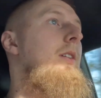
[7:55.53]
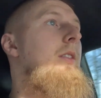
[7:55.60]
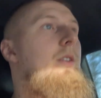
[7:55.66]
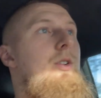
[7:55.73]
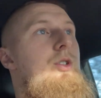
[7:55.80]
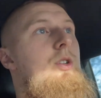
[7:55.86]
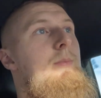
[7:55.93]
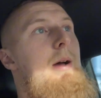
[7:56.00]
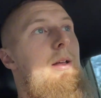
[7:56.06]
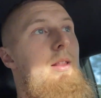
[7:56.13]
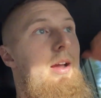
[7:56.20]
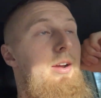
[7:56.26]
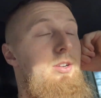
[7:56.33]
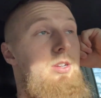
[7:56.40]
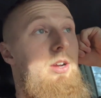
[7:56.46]
and there's some
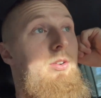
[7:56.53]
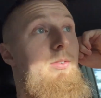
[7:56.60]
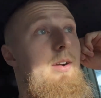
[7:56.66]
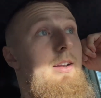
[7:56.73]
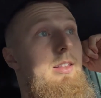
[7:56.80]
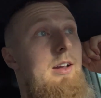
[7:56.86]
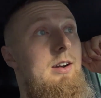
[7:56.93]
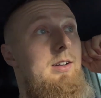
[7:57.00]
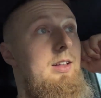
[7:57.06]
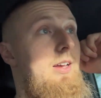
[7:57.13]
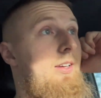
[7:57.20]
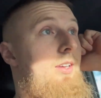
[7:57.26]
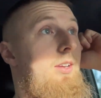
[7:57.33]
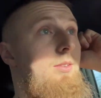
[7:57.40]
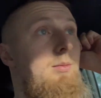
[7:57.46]
outliers out right there
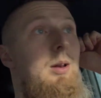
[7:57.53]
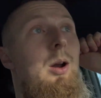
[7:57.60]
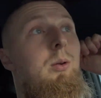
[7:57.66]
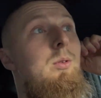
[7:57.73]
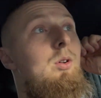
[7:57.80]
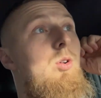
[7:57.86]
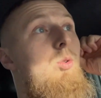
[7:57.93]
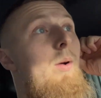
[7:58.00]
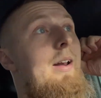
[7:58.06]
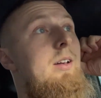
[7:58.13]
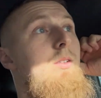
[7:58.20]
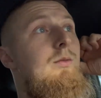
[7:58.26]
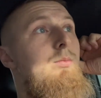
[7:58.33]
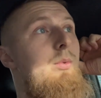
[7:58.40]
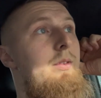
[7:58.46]
that can, you know, look great
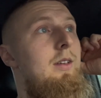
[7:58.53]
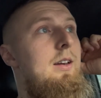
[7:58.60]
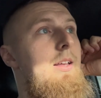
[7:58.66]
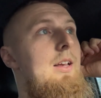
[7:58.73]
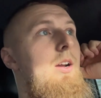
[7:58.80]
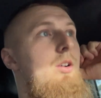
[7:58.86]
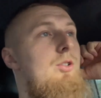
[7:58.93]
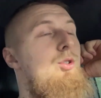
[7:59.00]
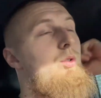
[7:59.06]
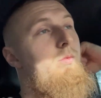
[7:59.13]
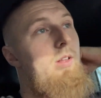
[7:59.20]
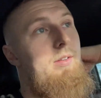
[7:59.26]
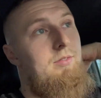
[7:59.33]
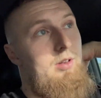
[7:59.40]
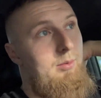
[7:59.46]
within a year or two of
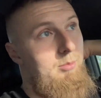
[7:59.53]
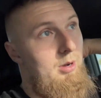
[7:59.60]
lifting.